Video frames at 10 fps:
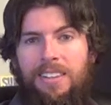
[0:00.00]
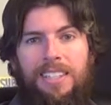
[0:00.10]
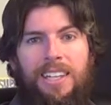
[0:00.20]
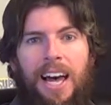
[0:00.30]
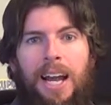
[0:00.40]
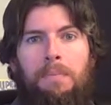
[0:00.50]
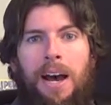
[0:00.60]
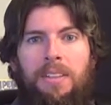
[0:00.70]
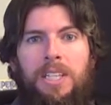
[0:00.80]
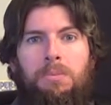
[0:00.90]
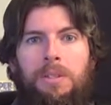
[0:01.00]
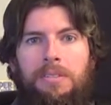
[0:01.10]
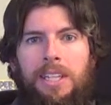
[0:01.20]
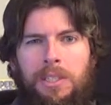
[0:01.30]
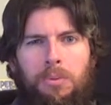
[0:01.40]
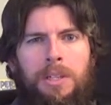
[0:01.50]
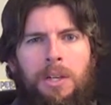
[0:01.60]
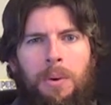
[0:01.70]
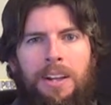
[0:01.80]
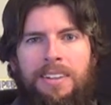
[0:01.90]
a lot about this movie that's really
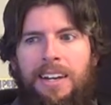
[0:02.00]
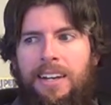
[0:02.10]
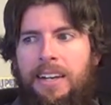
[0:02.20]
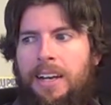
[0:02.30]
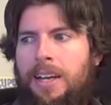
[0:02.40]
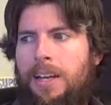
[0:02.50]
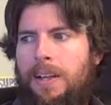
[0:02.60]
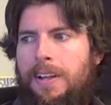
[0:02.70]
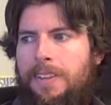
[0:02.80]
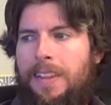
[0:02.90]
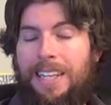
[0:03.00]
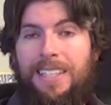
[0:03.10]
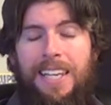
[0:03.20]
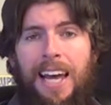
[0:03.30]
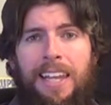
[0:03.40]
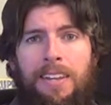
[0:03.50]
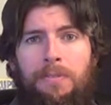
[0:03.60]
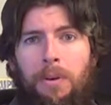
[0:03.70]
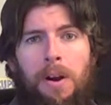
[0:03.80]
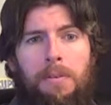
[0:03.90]
well done that sadly,
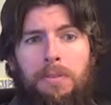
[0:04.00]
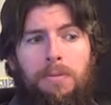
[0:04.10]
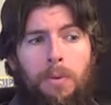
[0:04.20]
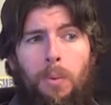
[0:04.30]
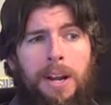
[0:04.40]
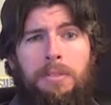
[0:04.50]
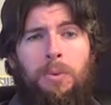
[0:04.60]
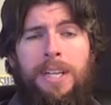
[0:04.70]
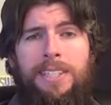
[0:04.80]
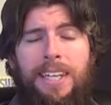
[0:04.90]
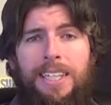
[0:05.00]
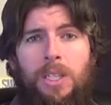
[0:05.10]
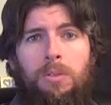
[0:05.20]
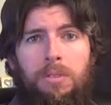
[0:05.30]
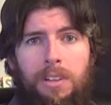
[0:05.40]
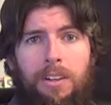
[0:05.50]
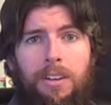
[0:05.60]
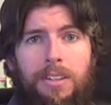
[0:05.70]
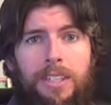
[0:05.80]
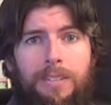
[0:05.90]
for whatever reason, gets
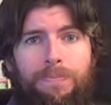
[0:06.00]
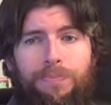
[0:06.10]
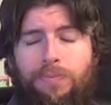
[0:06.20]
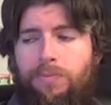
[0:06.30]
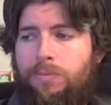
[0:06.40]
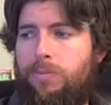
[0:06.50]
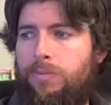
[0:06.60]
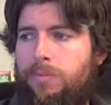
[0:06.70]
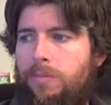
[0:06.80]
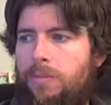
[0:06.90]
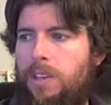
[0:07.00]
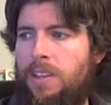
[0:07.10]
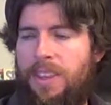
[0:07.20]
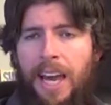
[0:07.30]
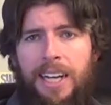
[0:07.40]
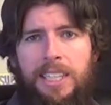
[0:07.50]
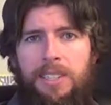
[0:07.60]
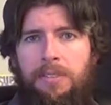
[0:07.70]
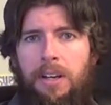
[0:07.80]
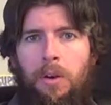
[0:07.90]
overlooked. The acting is
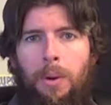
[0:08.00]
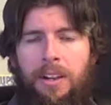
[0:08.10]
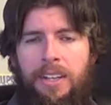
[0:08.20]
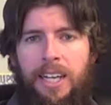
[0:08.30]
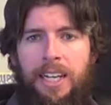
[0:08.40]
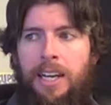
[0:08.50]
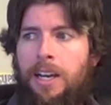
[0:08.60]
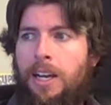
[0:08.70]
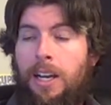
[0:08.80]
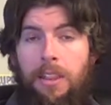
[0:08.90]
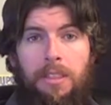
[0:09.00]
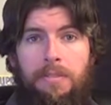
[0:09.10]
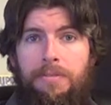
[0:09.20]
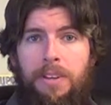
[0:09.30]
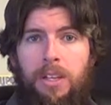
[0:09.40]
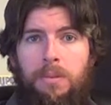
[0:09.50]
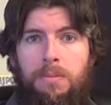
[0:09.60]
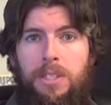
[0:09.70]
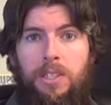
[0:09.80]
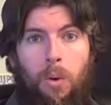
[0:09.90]
very well done. The
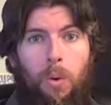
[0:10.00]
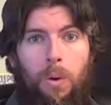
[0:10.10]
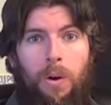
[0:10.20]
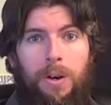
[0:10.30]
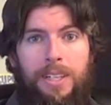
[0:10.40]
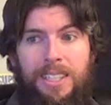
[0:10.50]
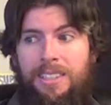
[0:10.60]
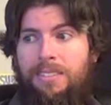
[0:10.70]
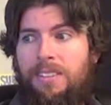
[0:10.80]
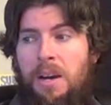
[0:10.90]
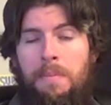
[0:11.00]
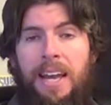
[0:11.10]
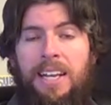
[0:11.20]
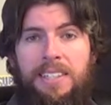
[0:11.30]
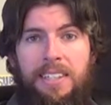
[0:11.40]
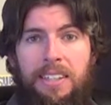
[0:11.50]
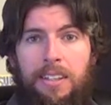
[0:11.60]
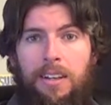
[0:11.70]
film's score is amazing.